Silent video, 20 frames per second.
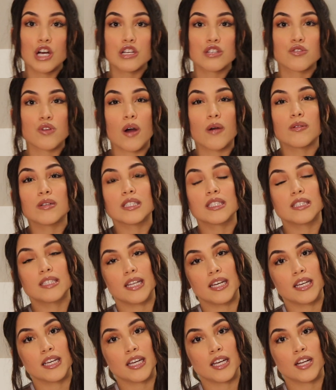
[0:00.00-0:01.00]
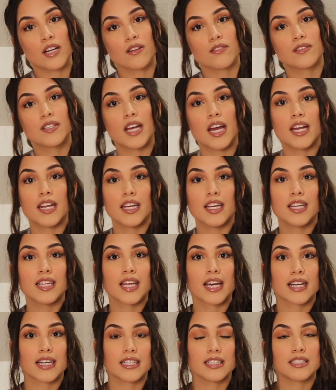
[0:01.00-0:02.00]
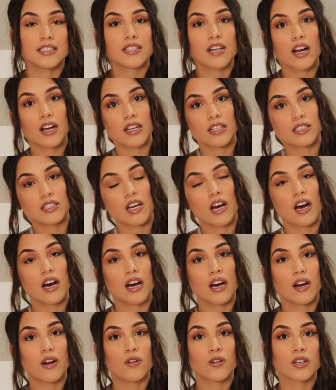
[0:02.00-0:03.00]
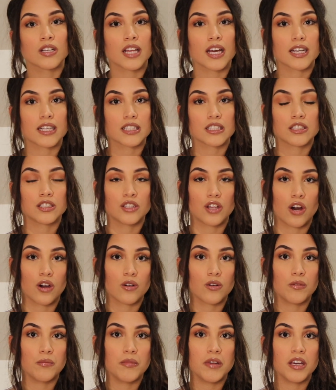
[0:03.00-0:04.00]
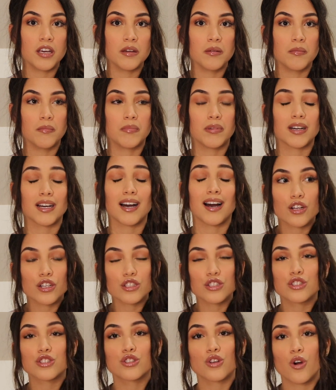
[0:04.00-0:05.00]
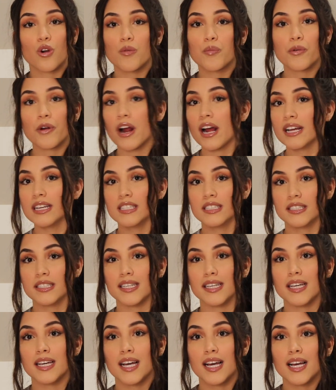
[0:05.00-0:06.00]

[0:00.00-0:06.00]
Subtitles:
So I was thinking of getting like a Dakota or like a Snuggle Me, but they're so pricey.